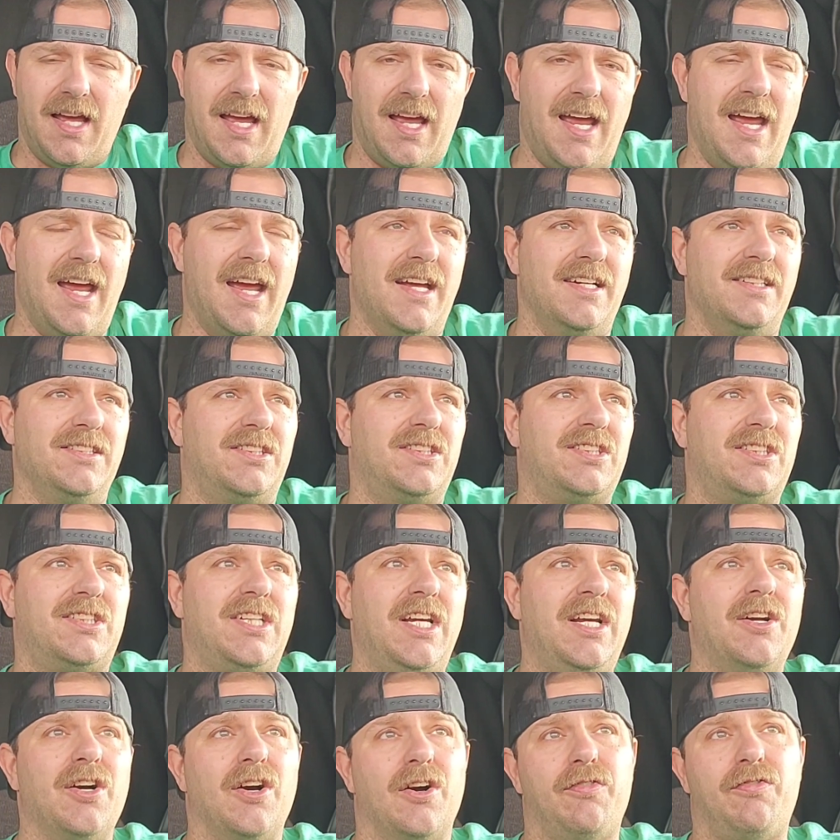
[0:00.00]
in
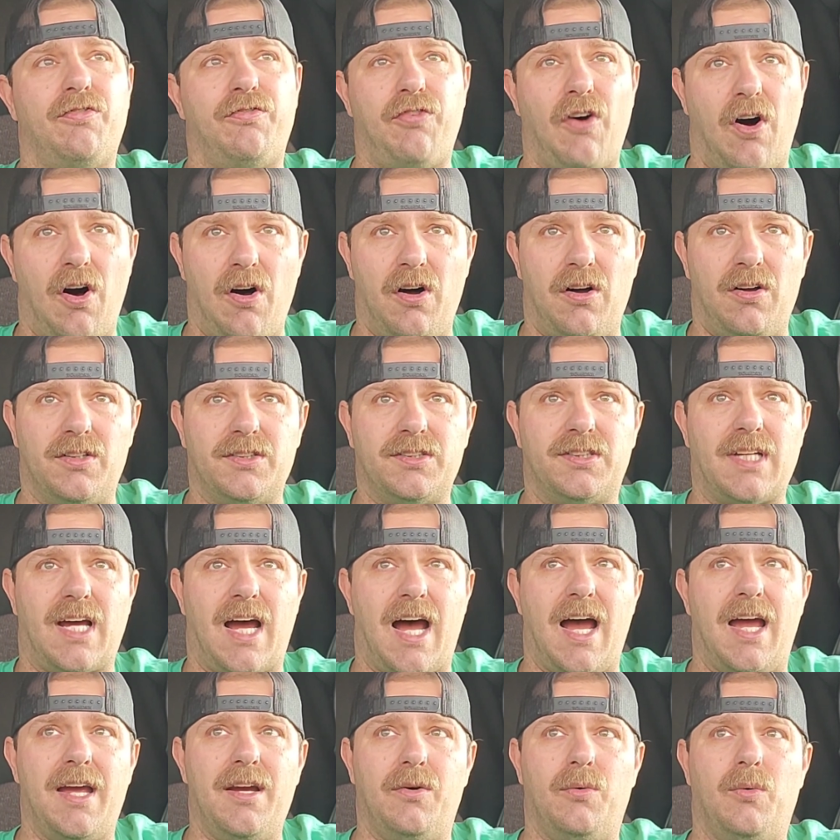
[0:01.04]
Cedar Falls,
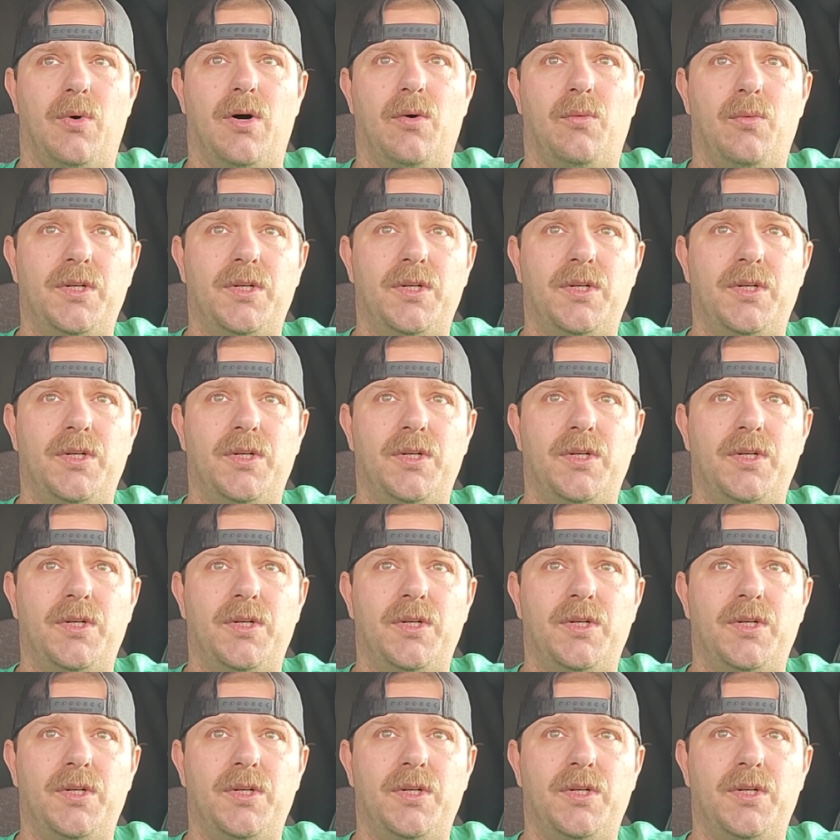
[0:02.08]
Iowa,